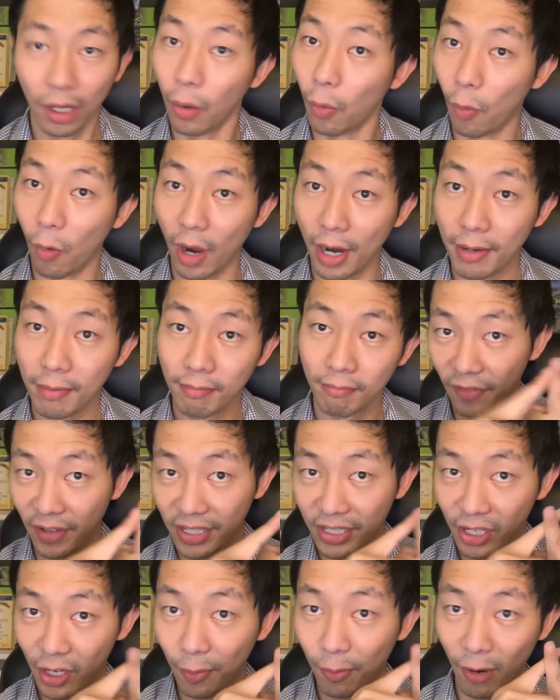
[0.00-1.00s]
One,
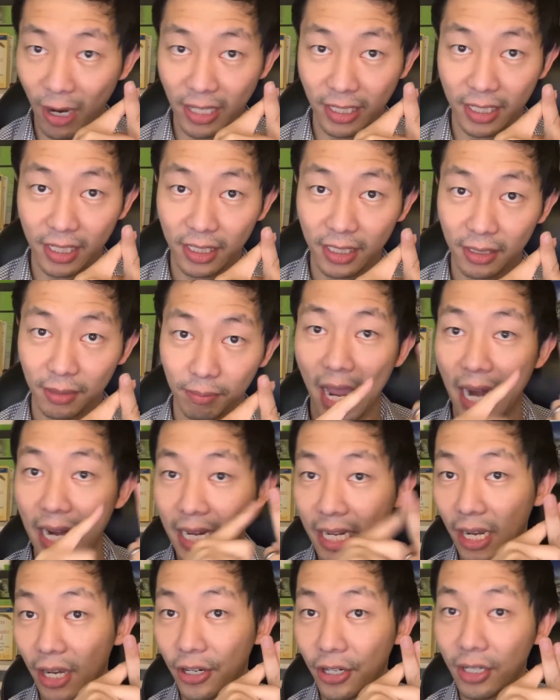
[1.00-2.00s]
physical presence, and
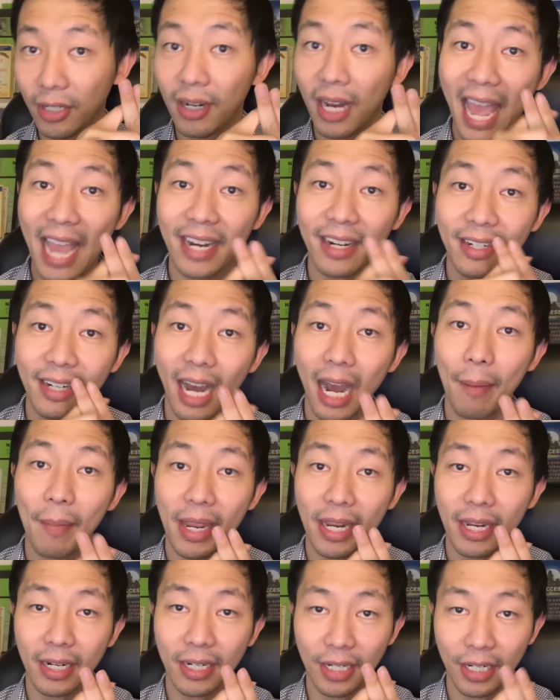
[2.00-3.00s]
the other,
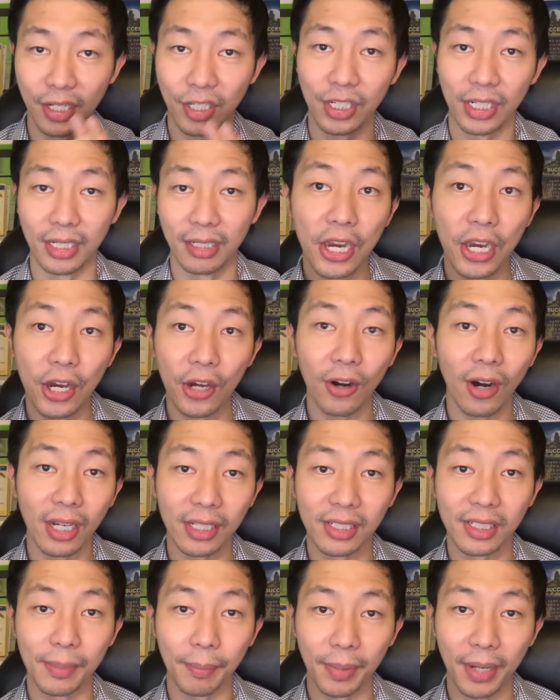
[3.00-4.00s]
economic condition. Here are
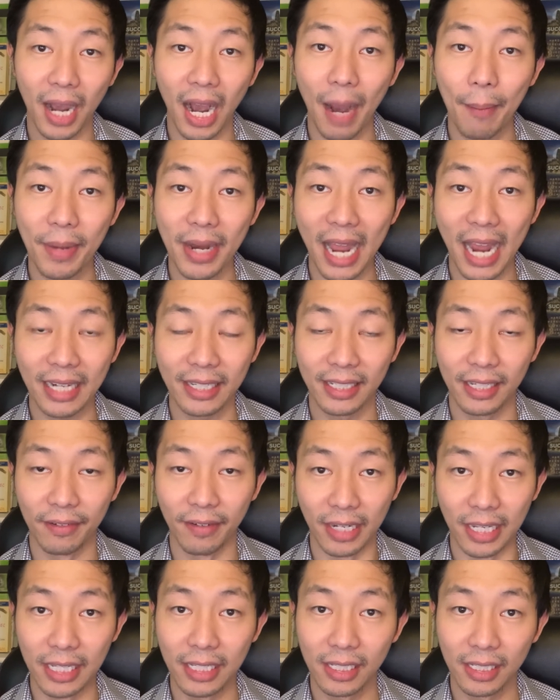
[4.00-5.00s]
some common
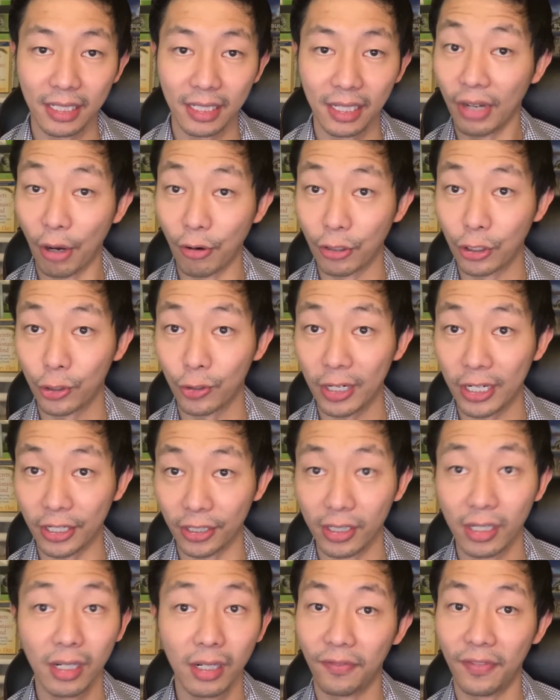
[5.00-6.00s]
activities that will
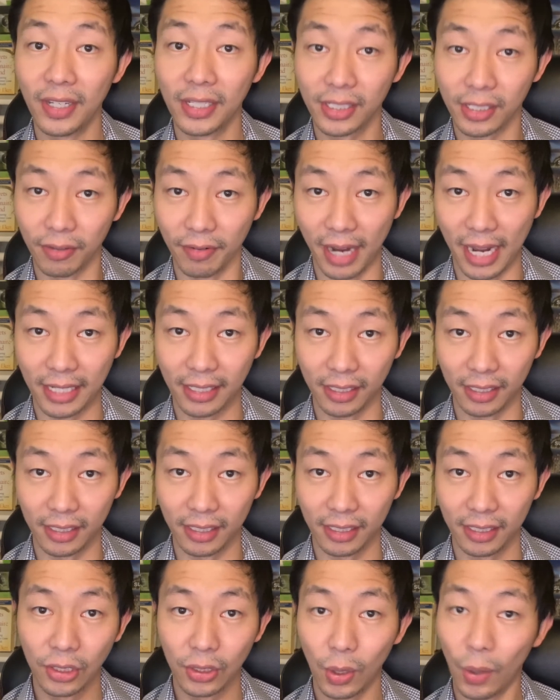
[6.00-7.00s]
trigger physical
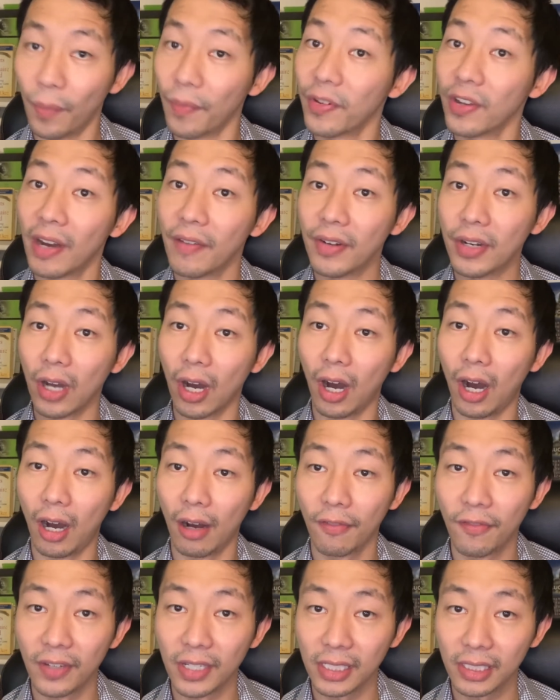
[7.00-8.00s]
nexus. So if you have an
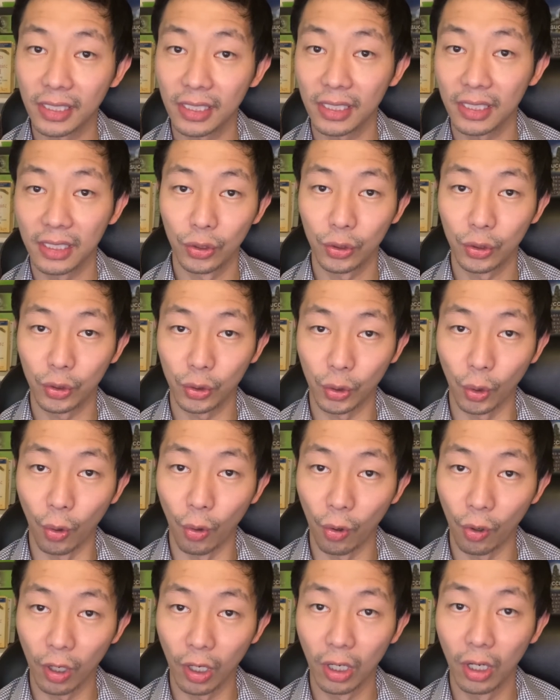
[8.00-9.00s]
office,
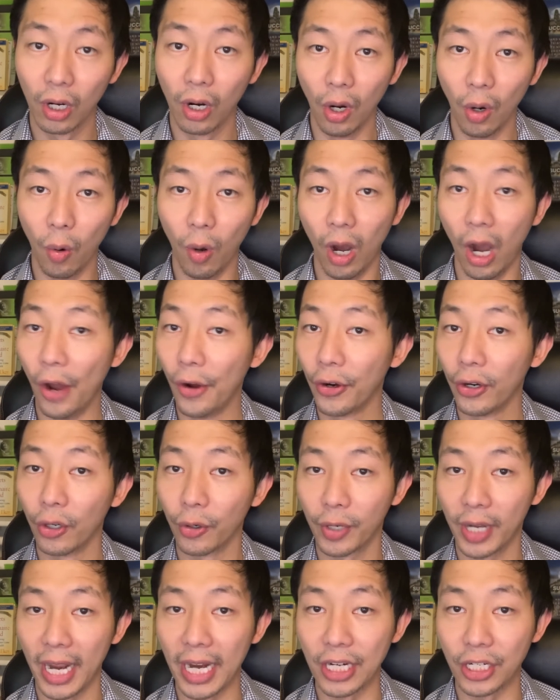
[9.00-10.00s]
store, or other
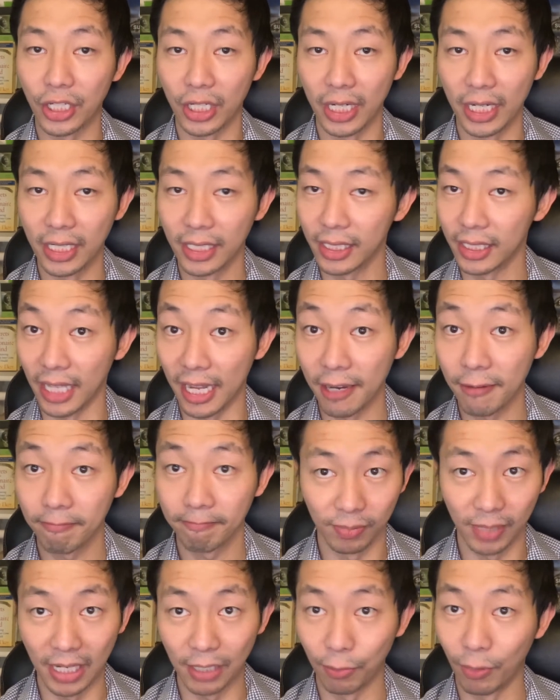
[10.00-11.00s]
location in a state,
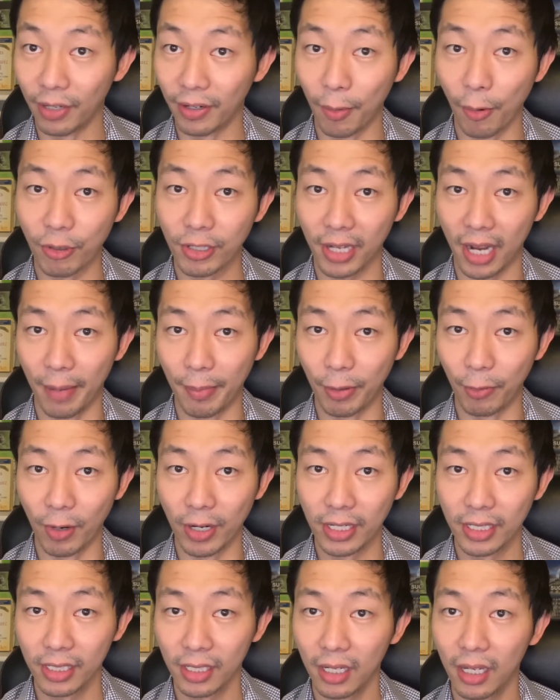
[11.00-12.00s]
that's one of the most common
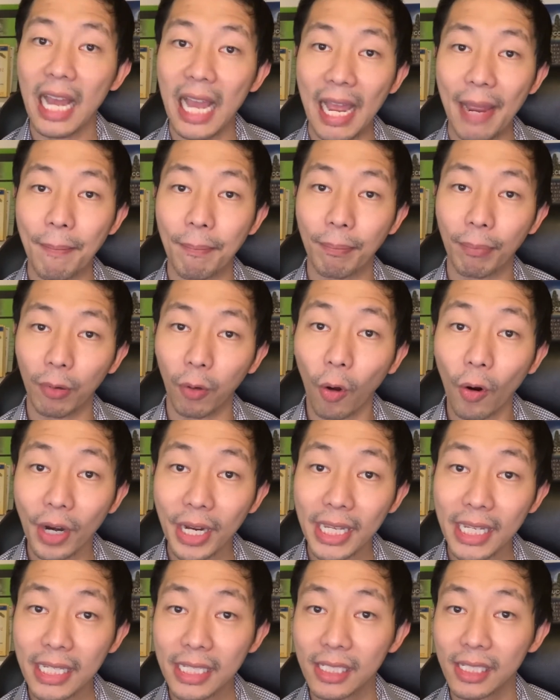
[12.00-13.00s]
ones.
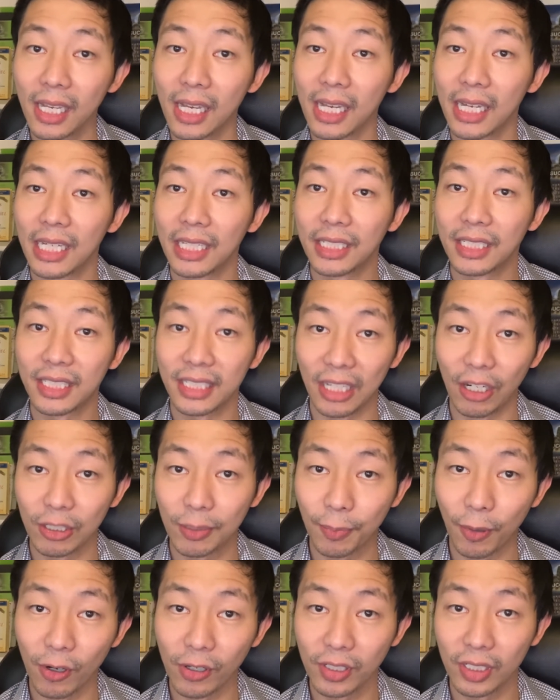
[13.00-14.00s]
Employees
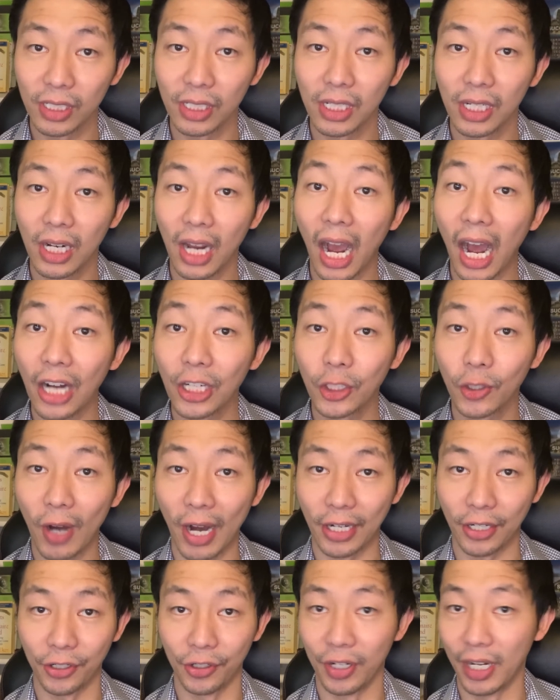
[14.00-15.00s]
salesperson,
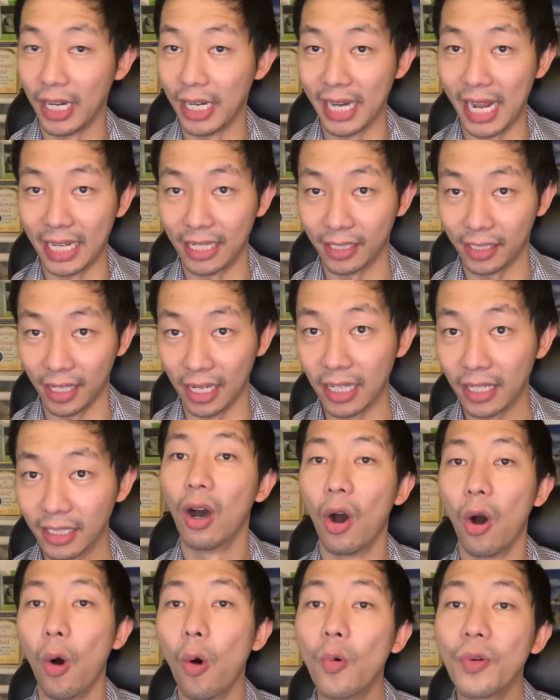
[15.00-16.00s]
contractor in that state,
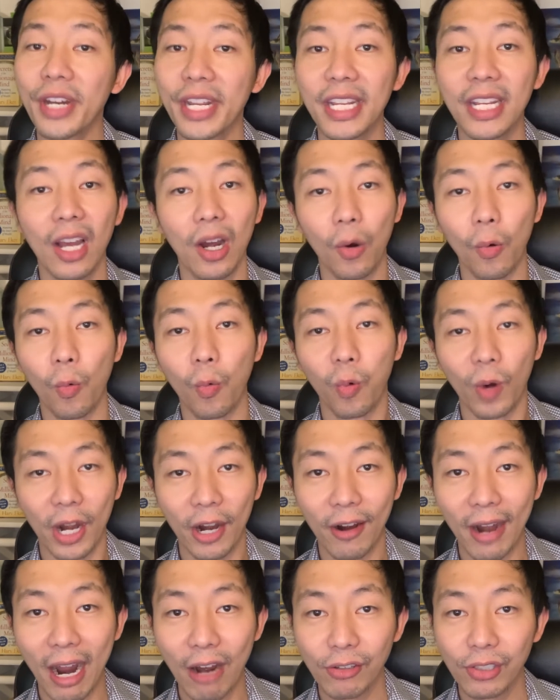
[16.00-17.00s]
owning a
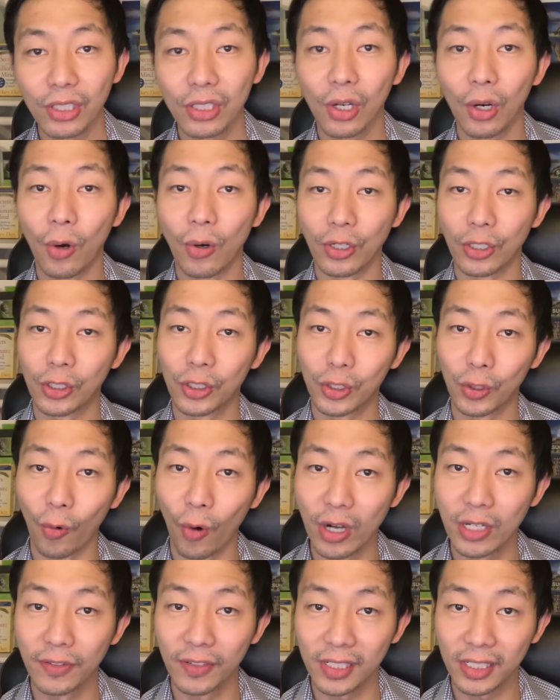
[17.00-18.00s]
warehouse or
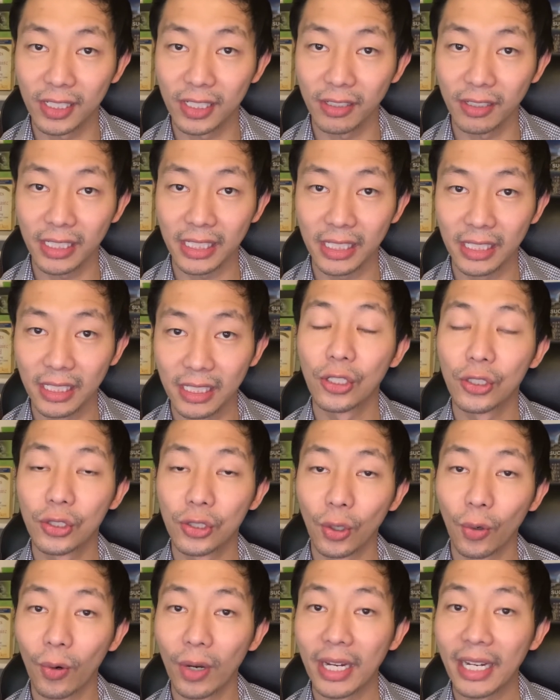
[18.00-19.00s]
storage facility,
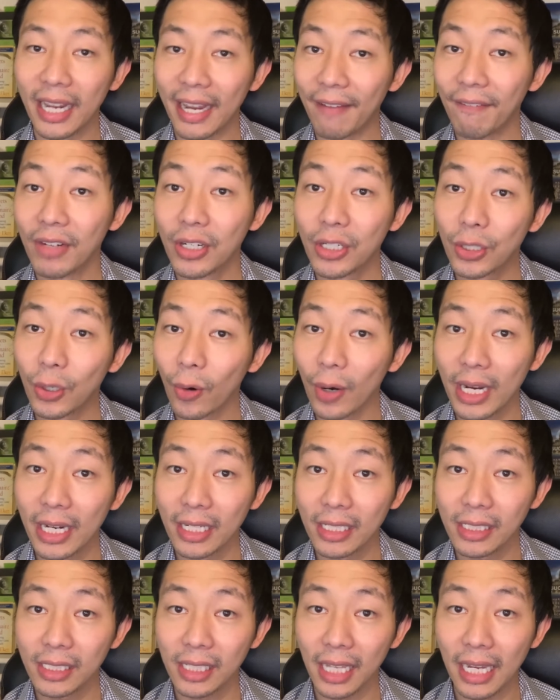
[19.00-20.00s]
storing inventory in a
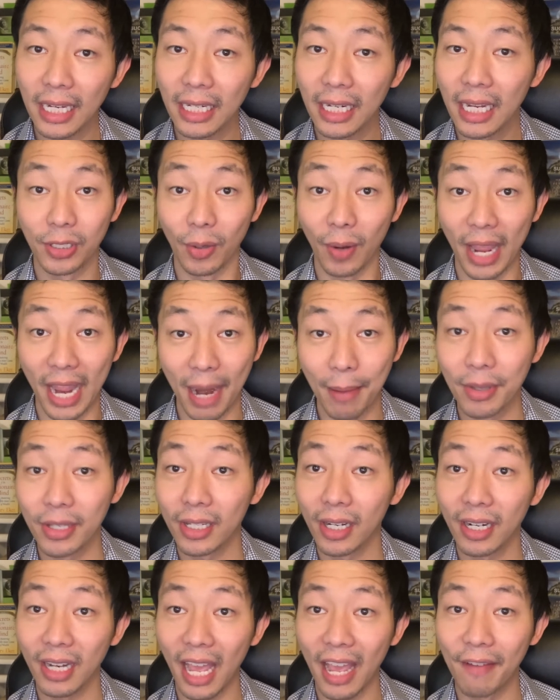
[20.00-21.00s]
state, so
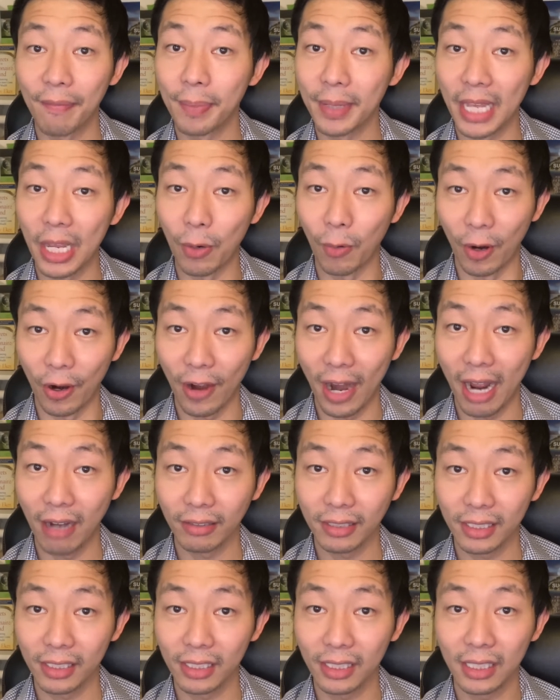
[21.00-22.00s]
Amazon FBA
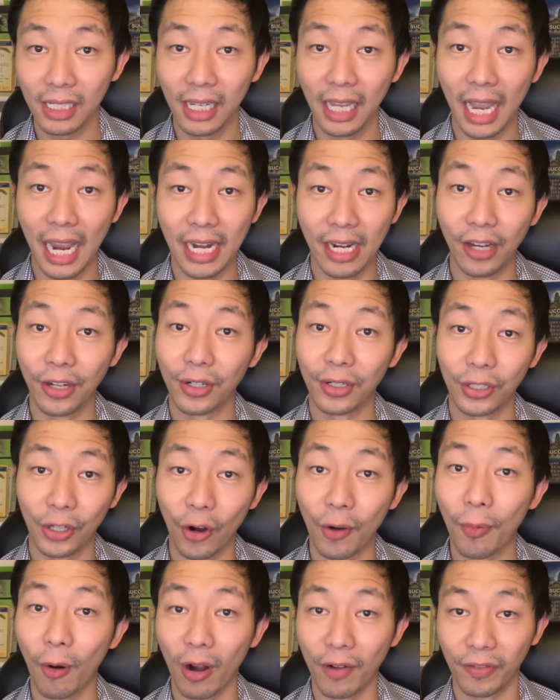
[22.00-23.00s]
warehouses and other
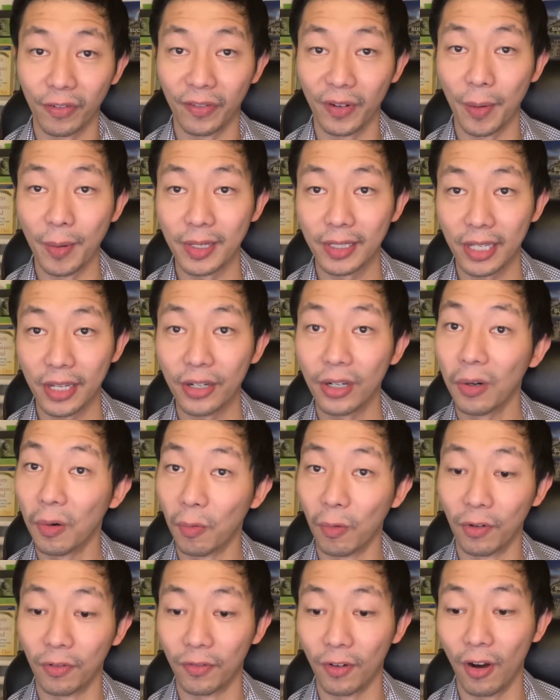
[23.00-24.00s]
third-party fulfillment center
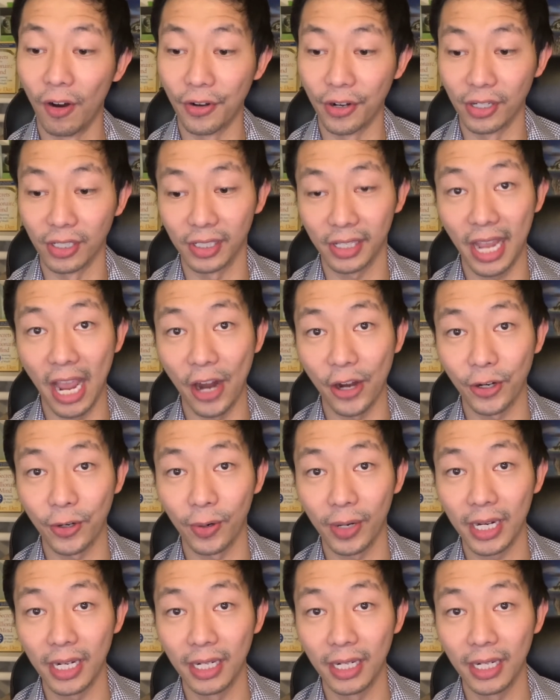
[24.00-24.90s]
will fall under this category,